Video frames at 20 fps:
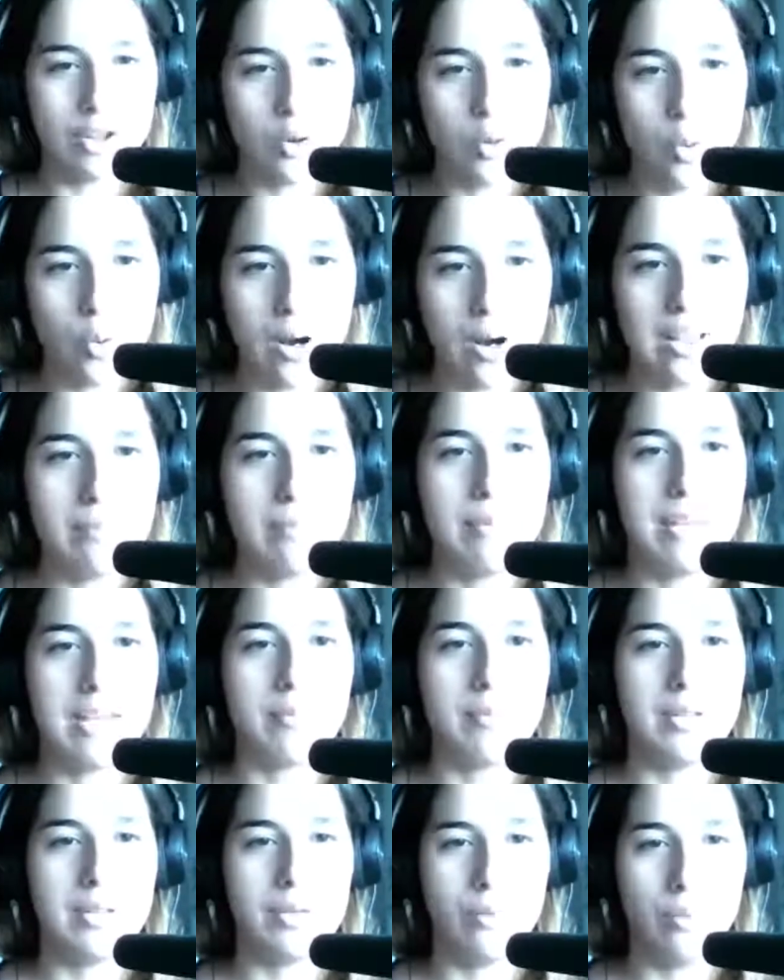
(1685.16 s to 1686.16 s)
quite make
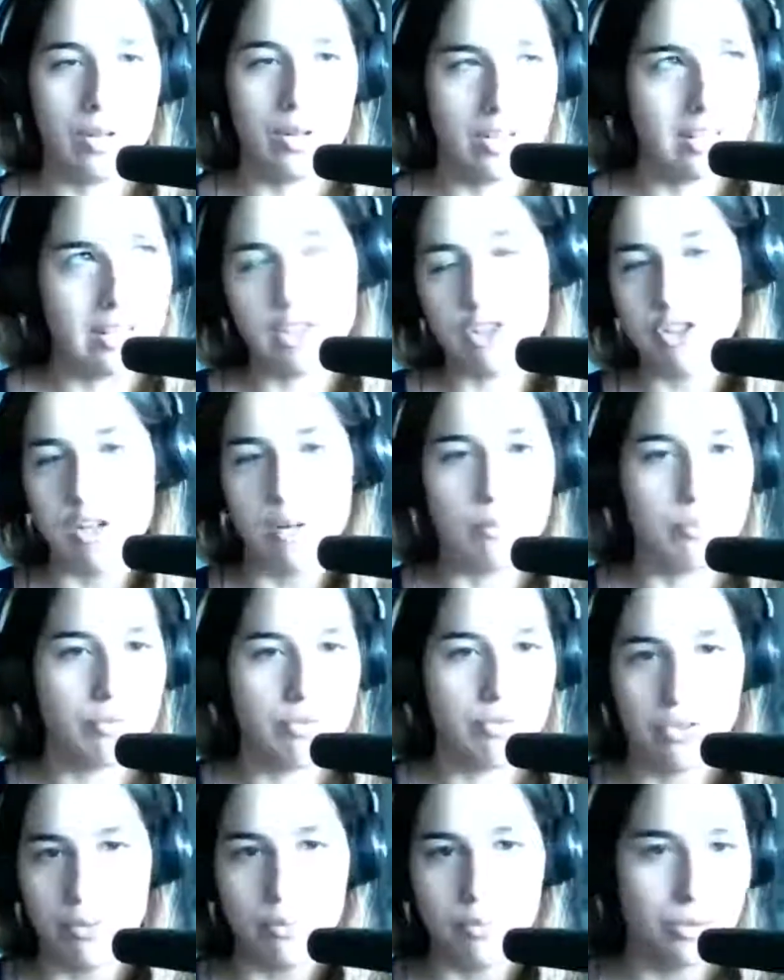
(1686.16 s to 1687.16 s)
me want to like jump for
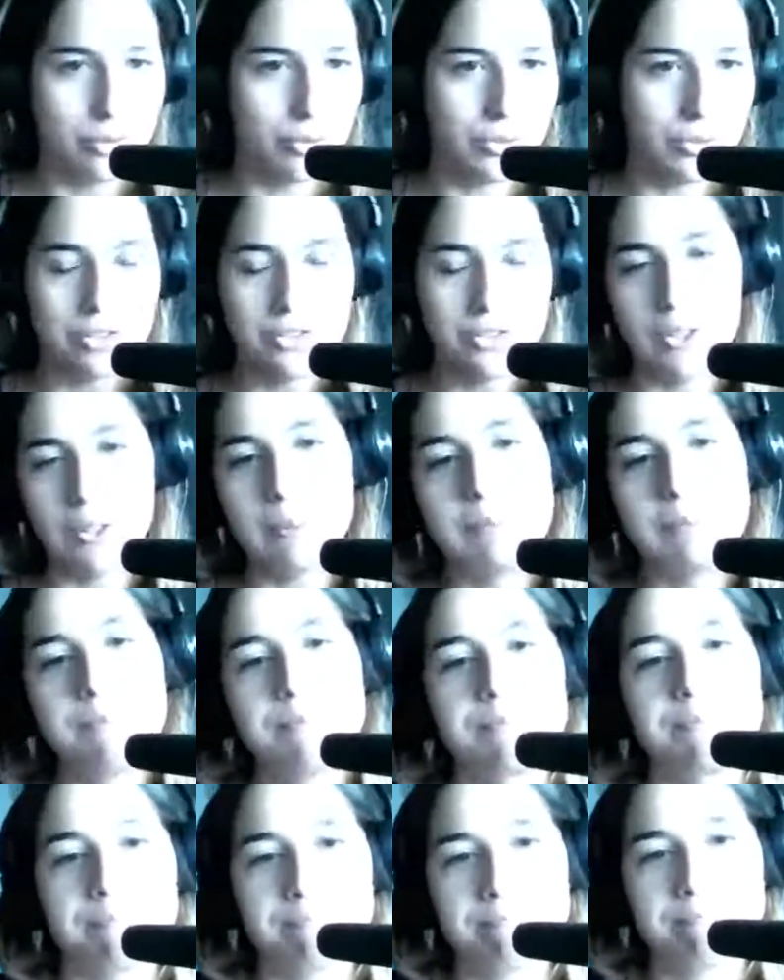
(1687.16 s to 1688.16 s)
the moon. So,
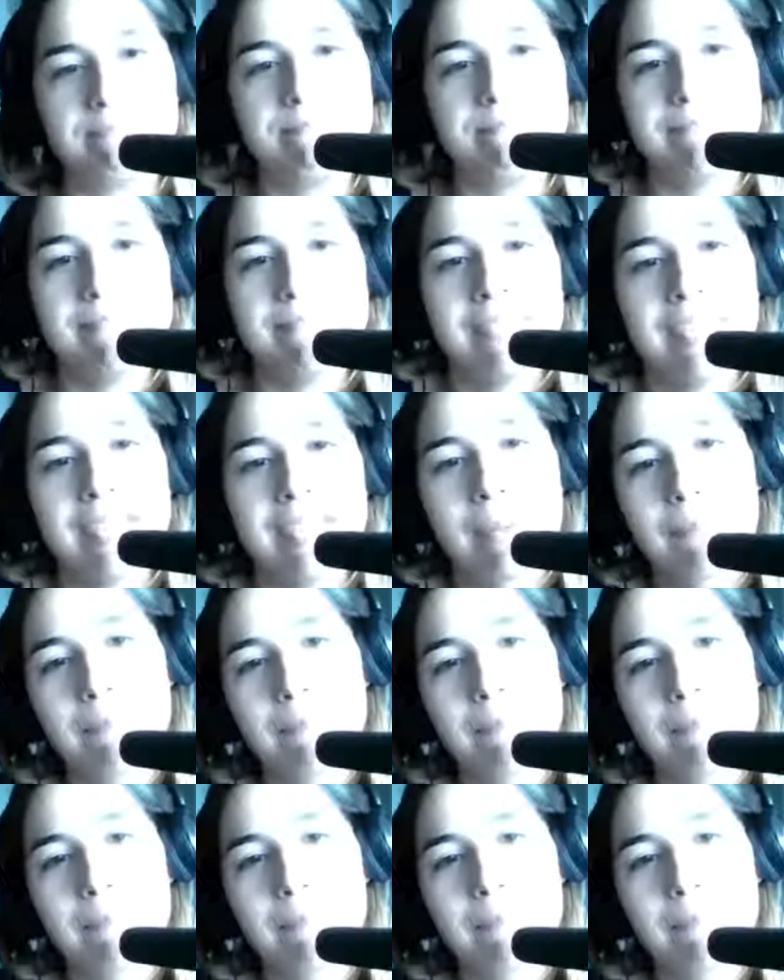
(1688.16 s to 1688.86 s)
yeah.